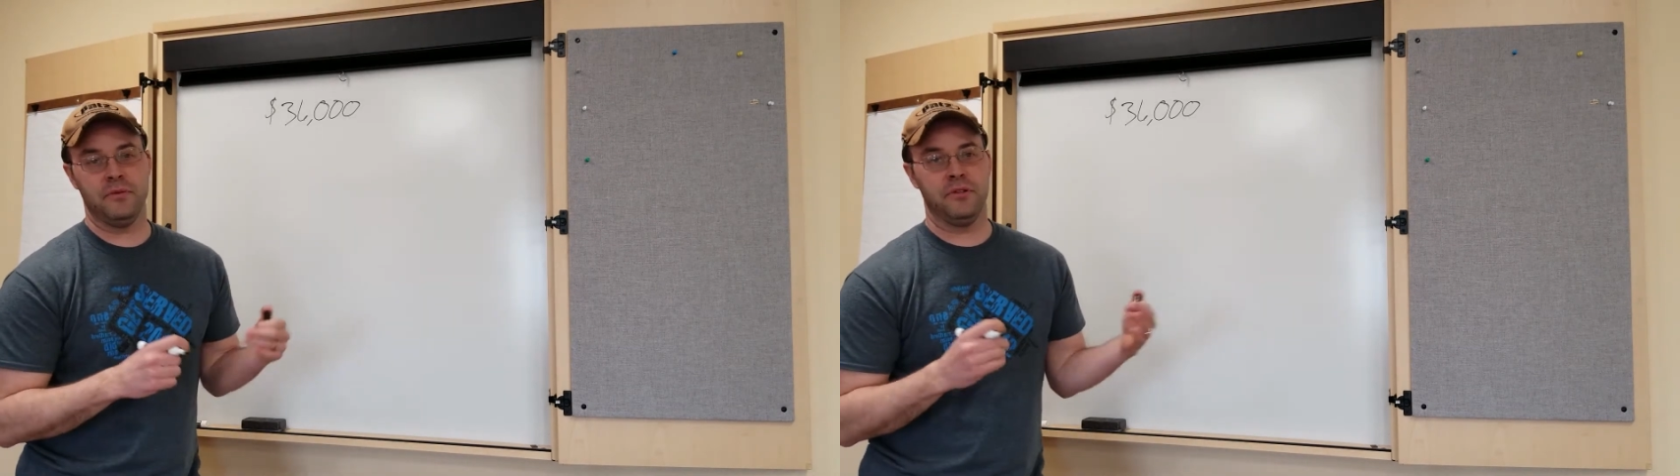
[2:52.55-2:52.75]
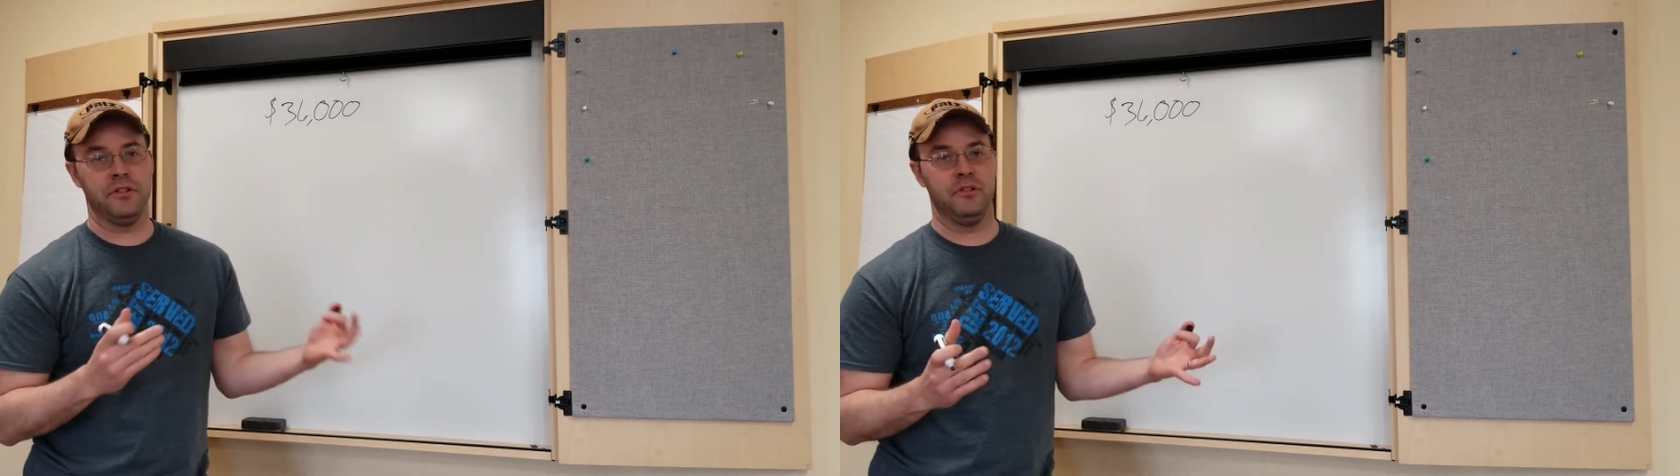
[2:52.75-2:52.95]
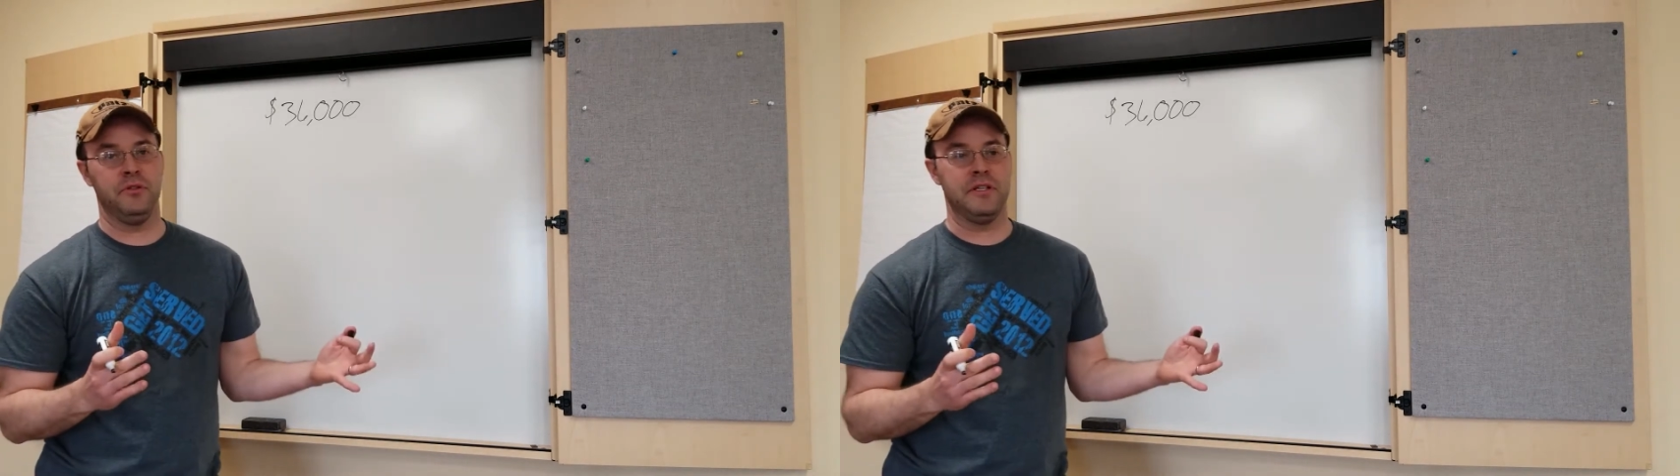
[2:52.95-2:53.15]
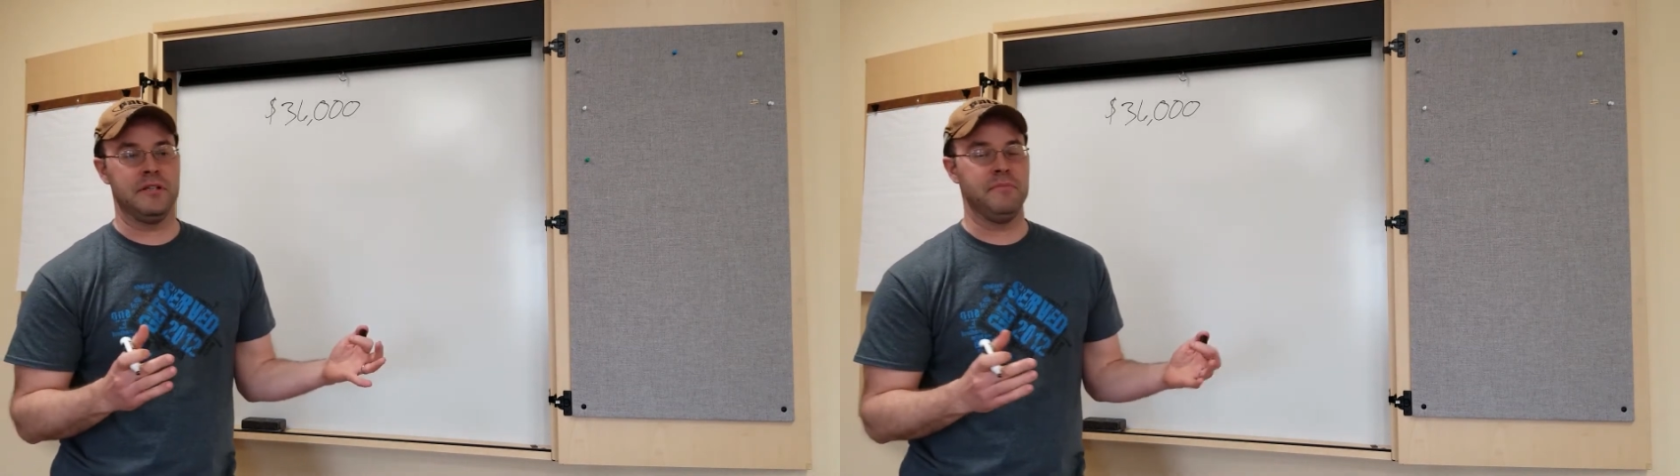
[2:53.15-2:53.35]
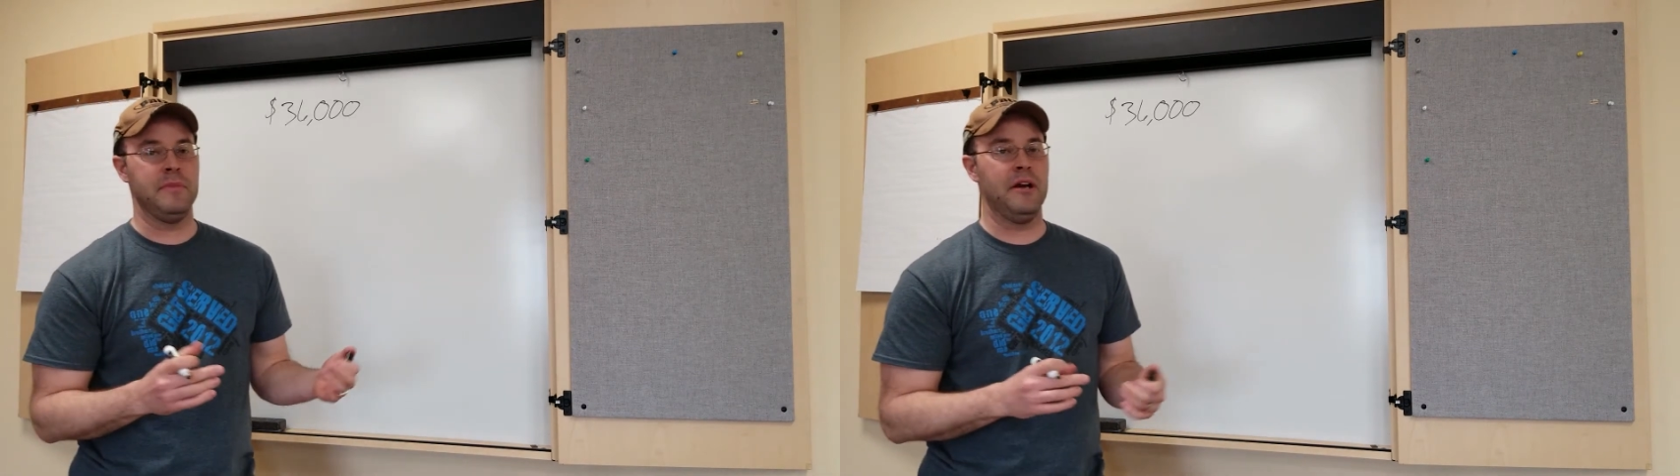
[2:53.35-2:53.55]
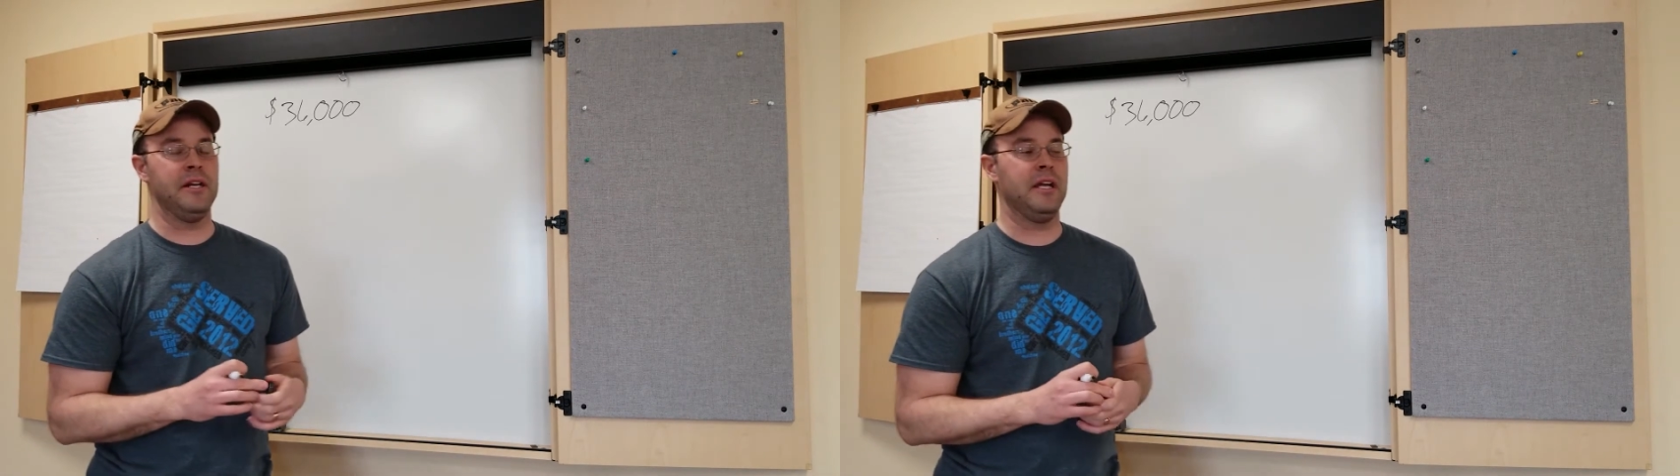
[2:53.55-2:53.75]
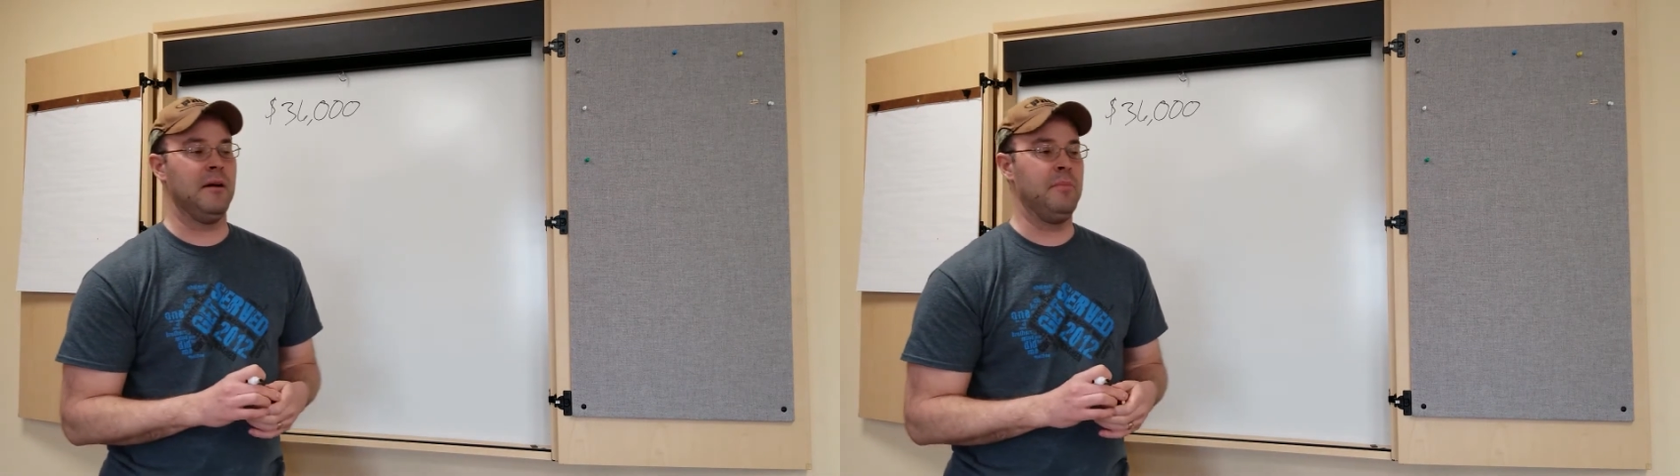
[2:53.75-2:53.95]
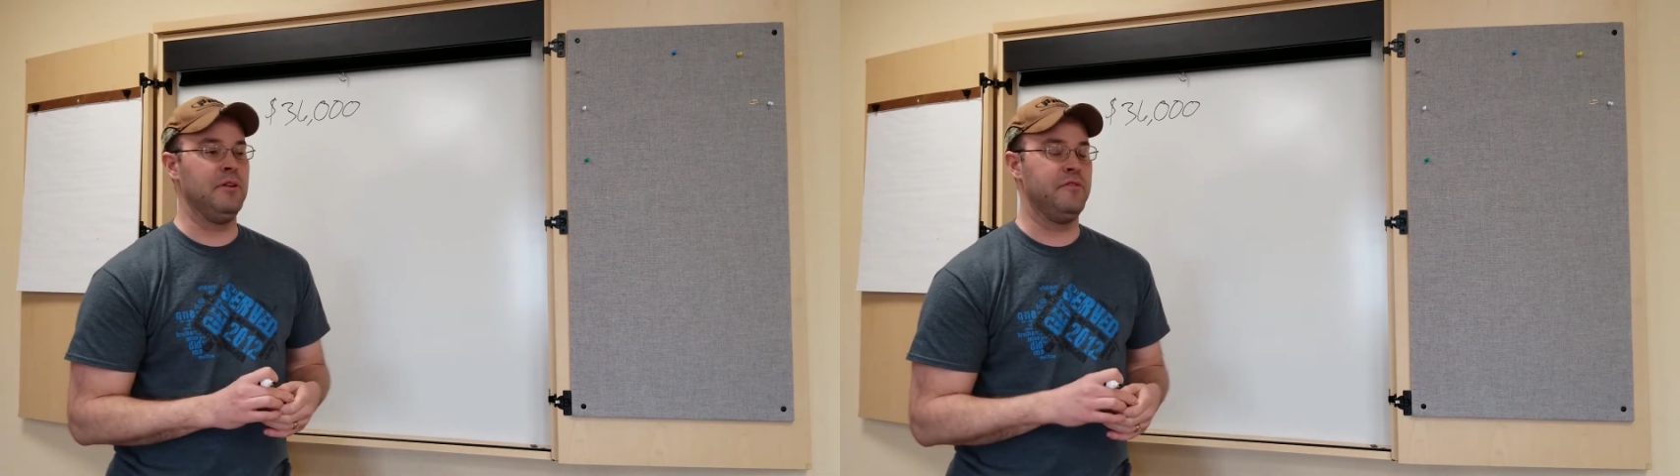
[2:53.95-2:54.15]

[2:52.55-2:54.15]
or you as a married couple.